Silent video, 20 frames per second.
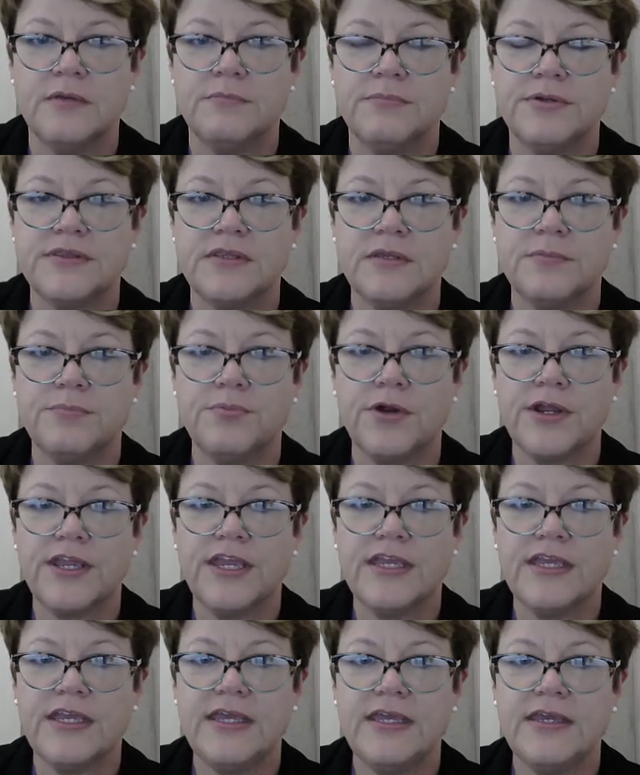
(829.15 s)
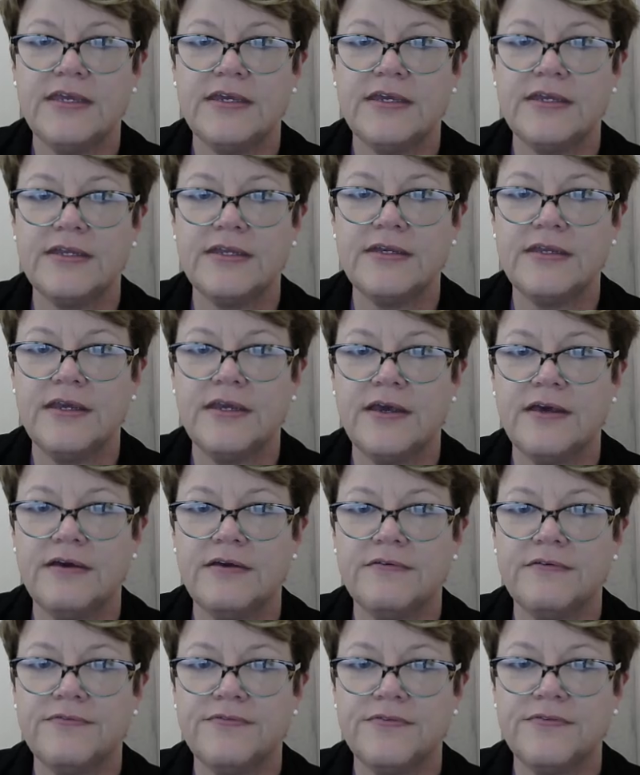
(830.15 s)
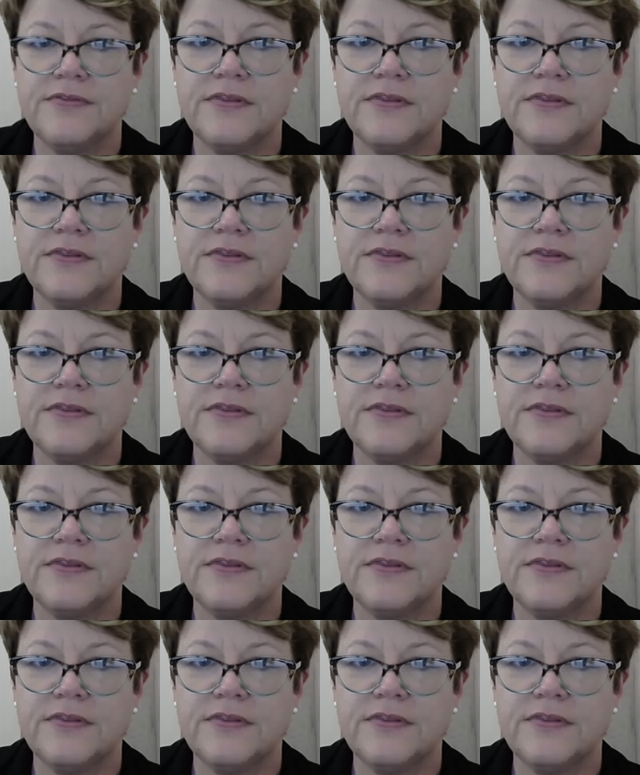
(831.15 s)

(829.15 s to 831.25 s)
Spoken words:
But the bringing in of